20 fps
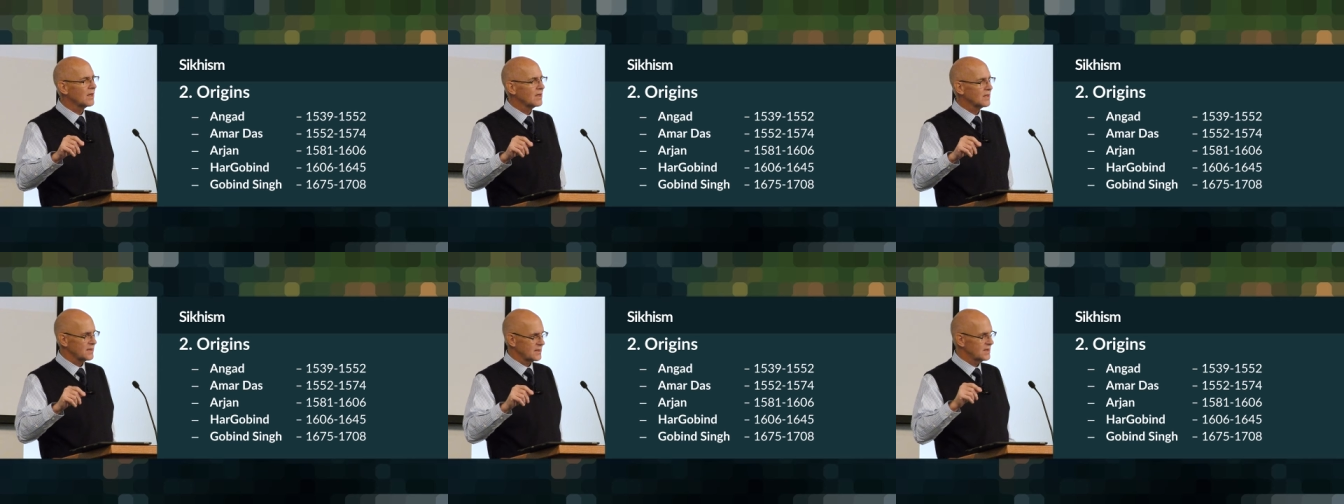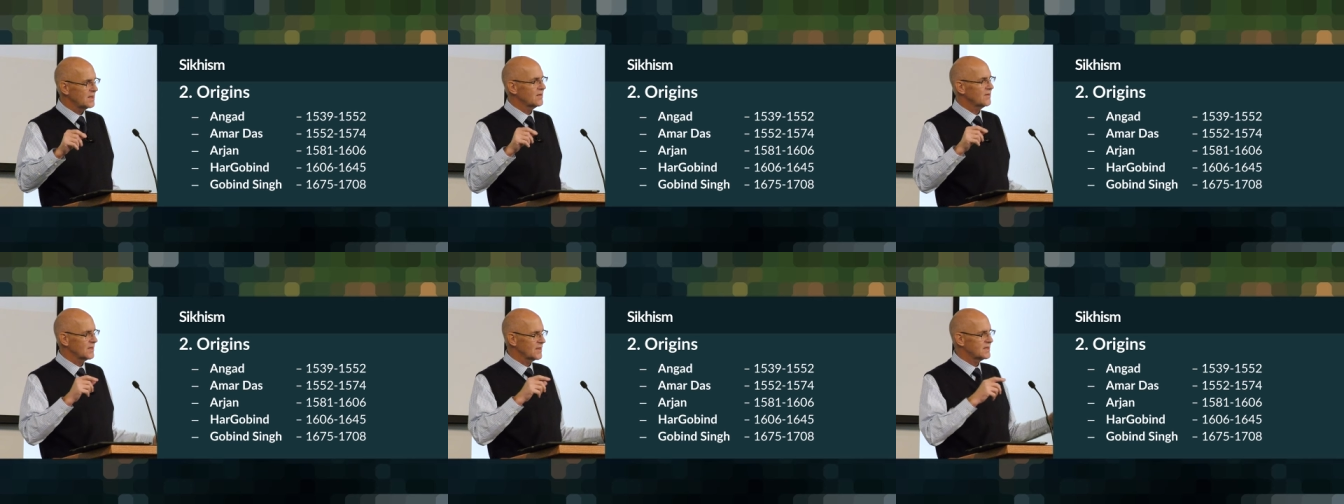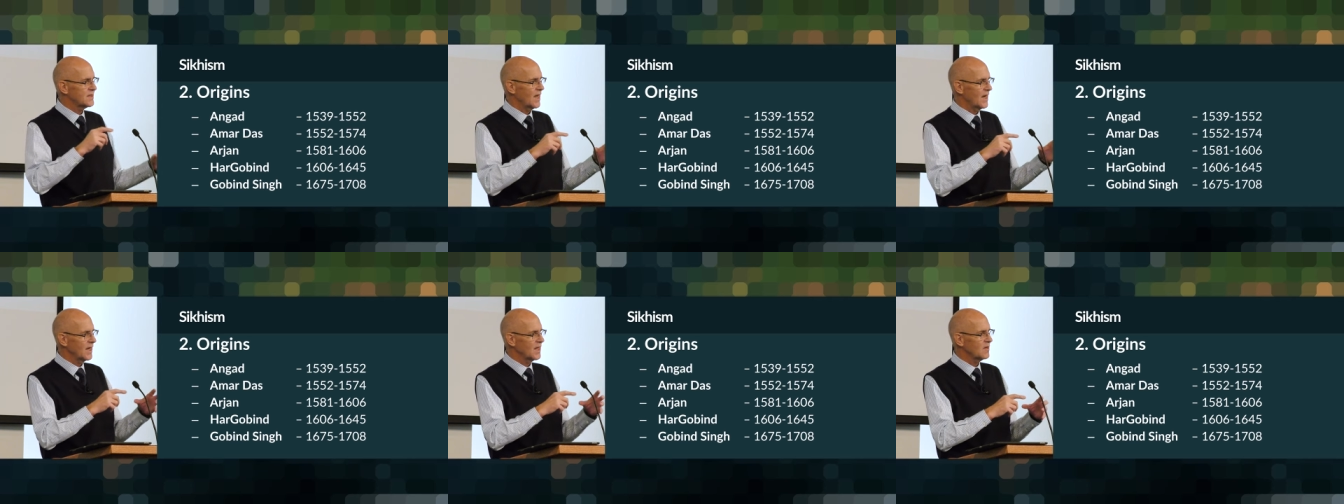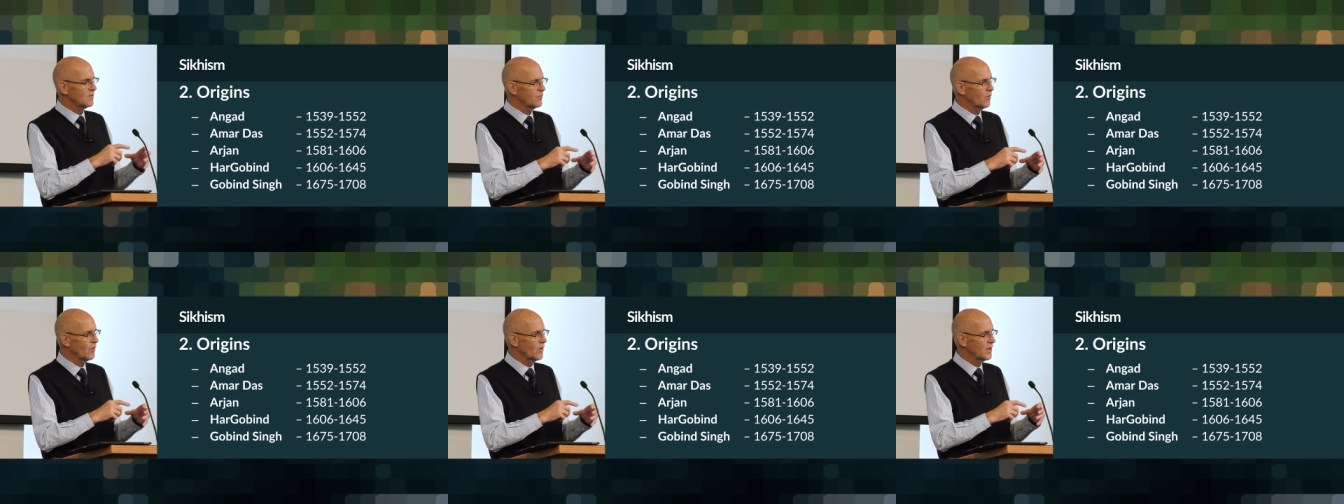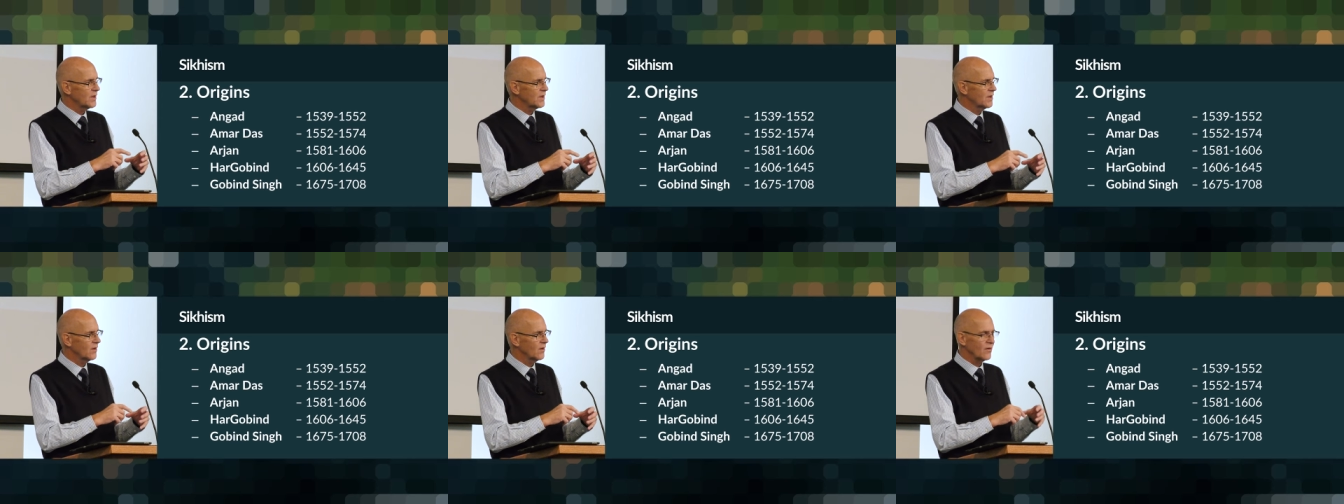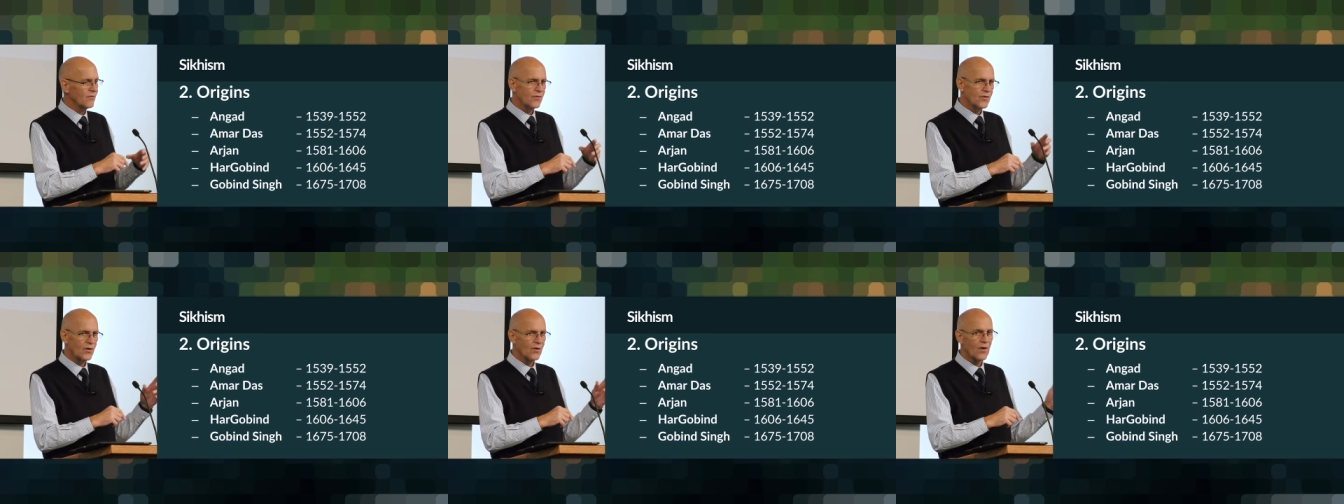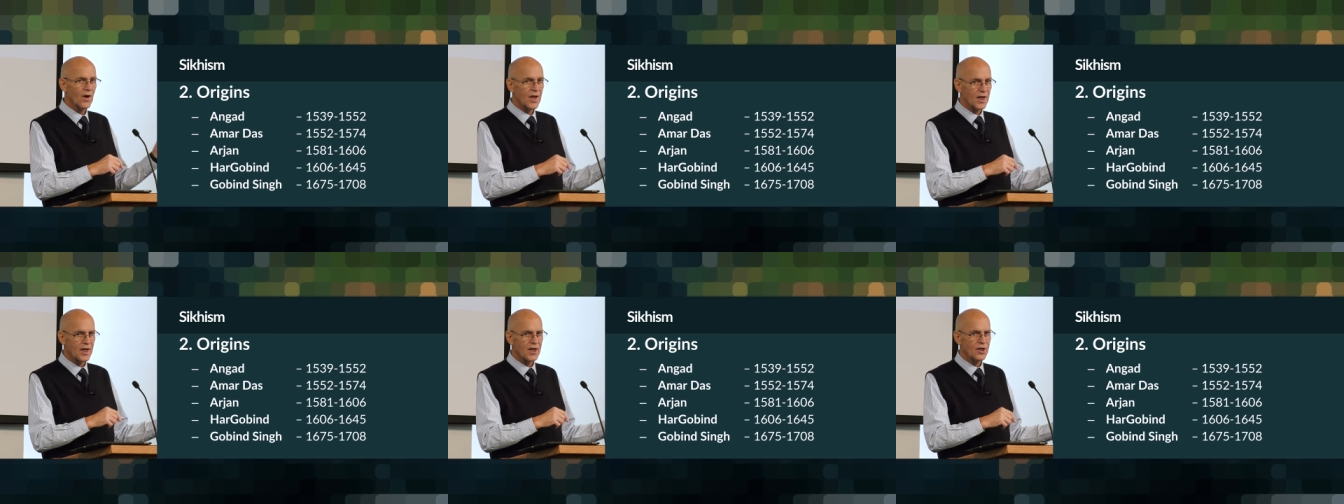You see the selling point here if
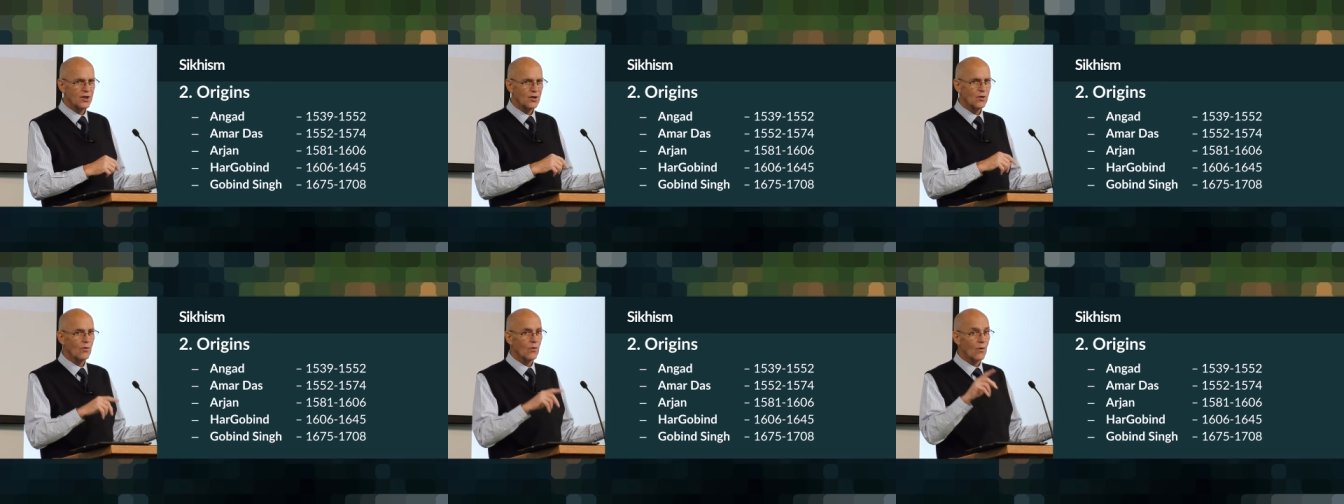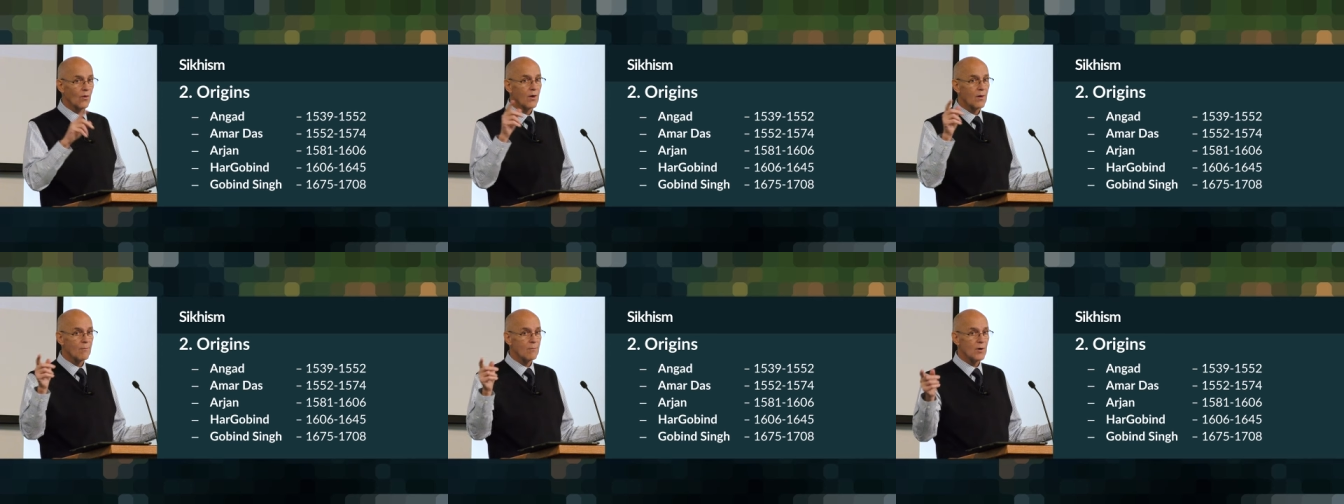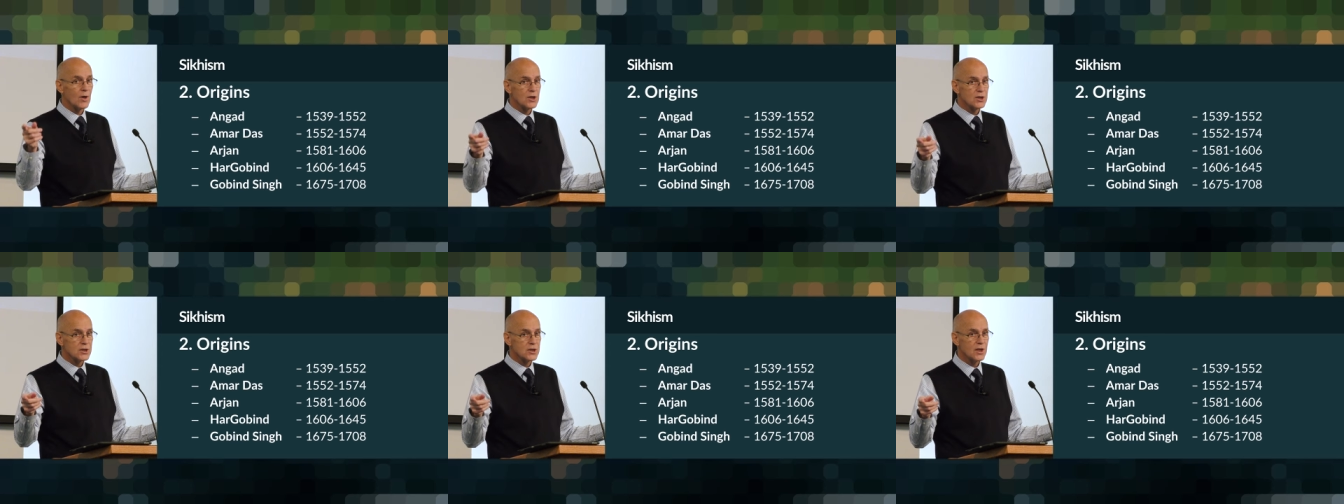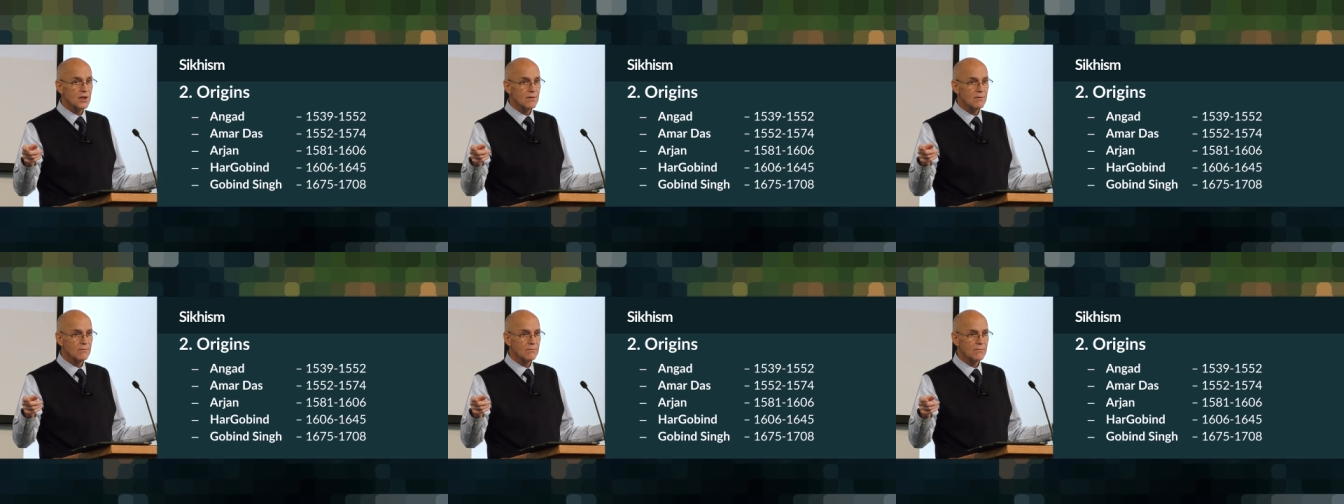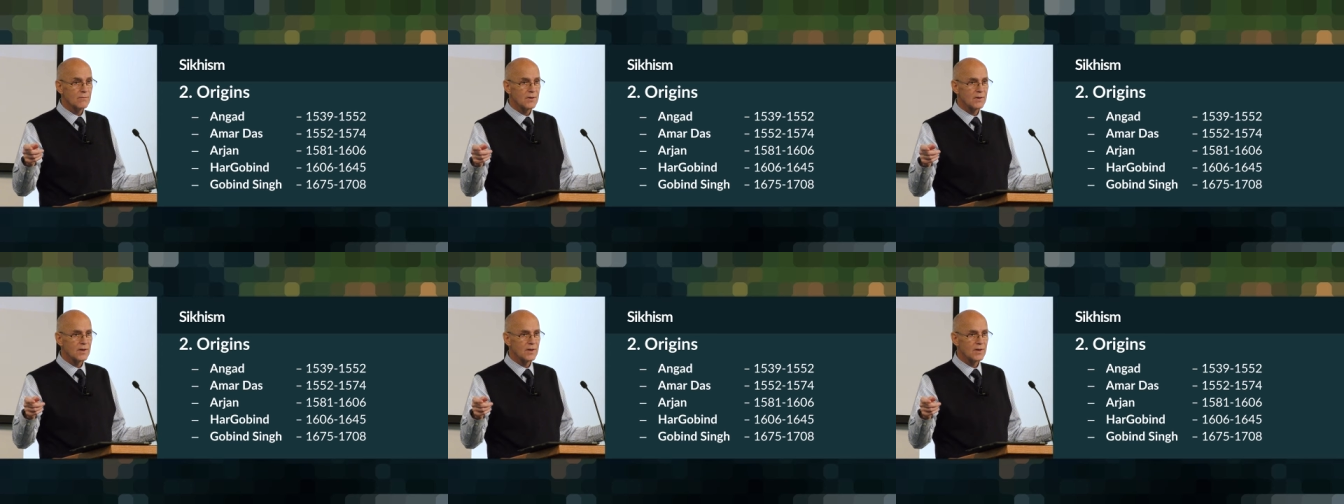you're a Hindu or a Muslim?